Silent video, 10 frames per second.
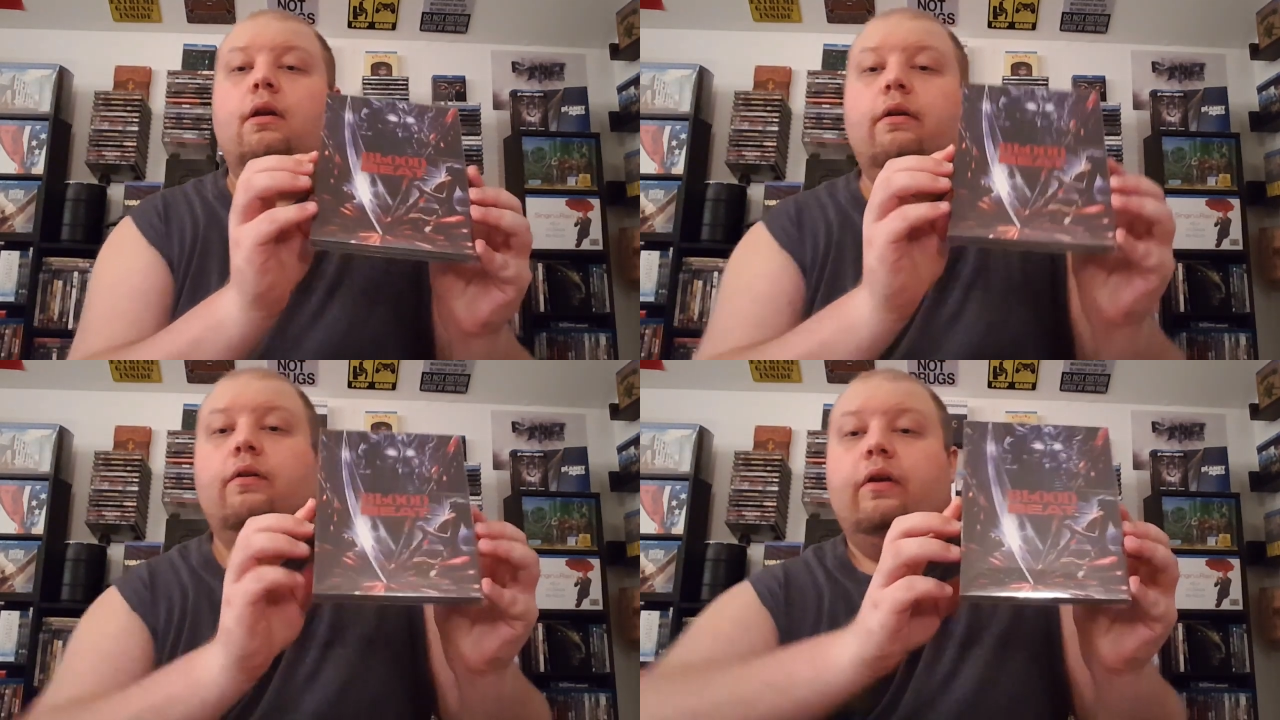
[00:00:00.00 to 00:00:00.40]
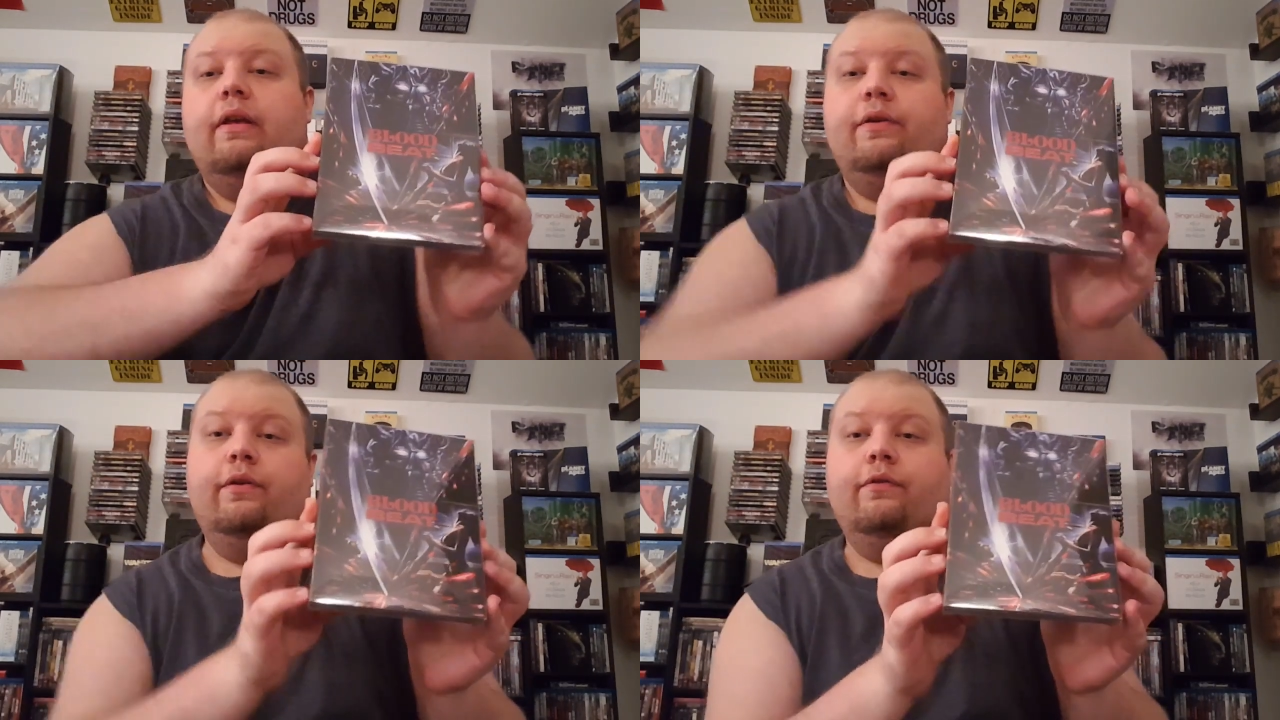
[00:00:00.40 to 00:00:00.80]
Here
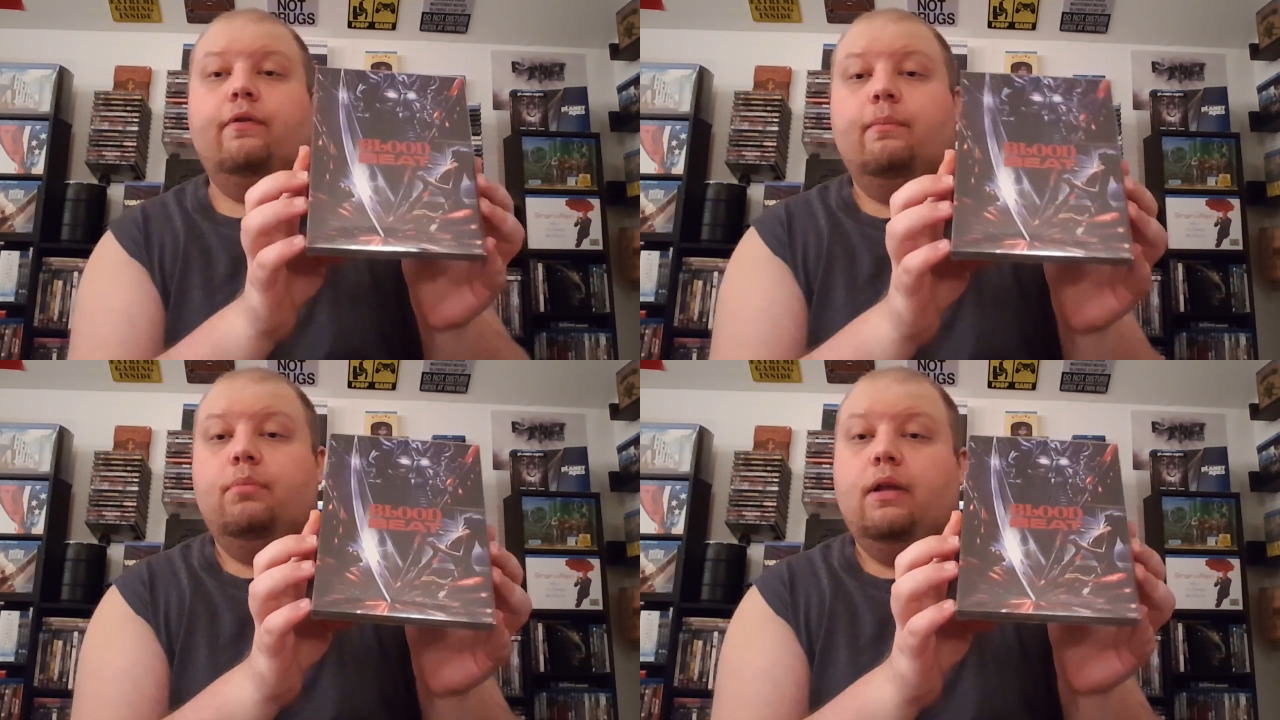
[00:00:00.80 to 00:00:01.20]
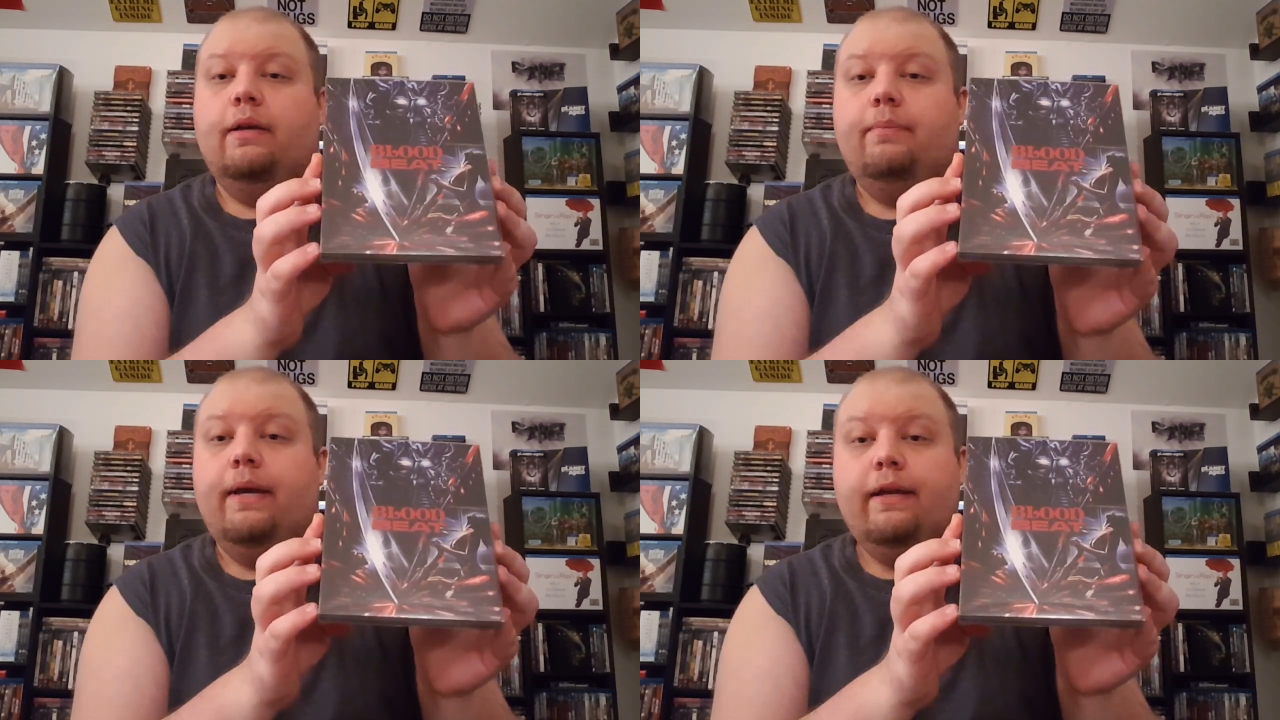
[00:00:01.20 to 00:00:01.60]
is
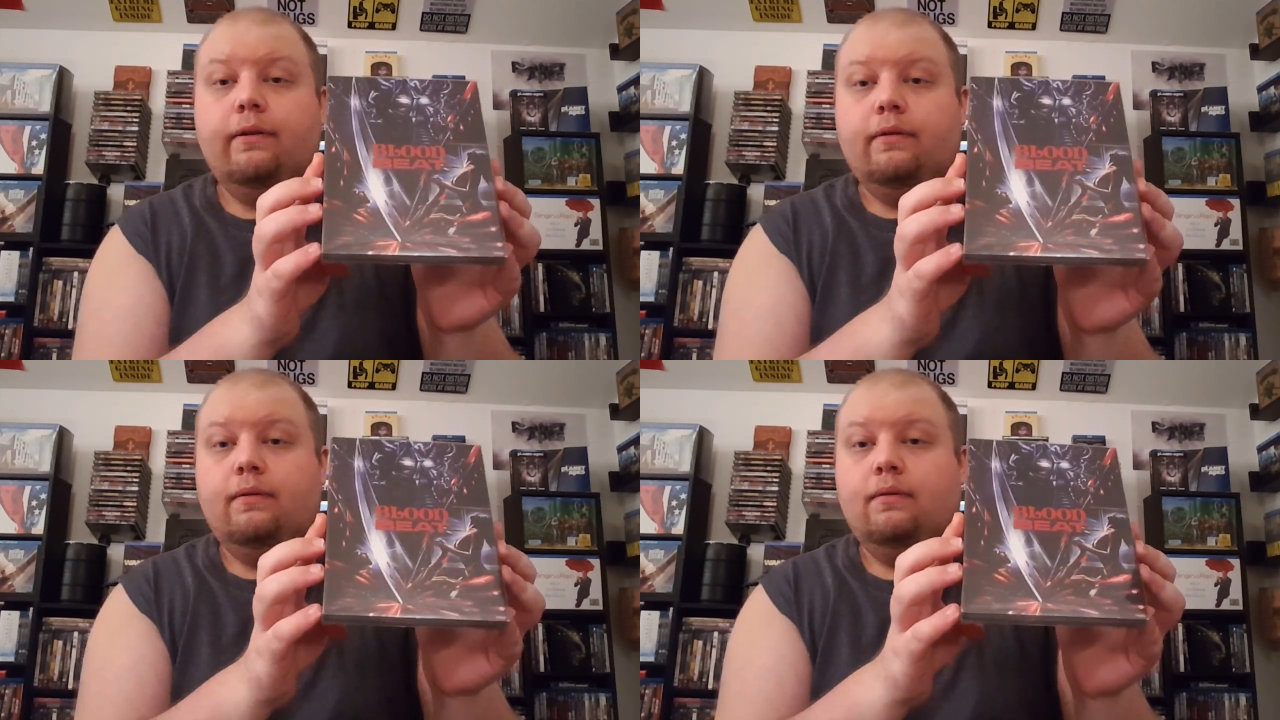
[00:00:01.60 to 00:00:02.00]
Blood Beat.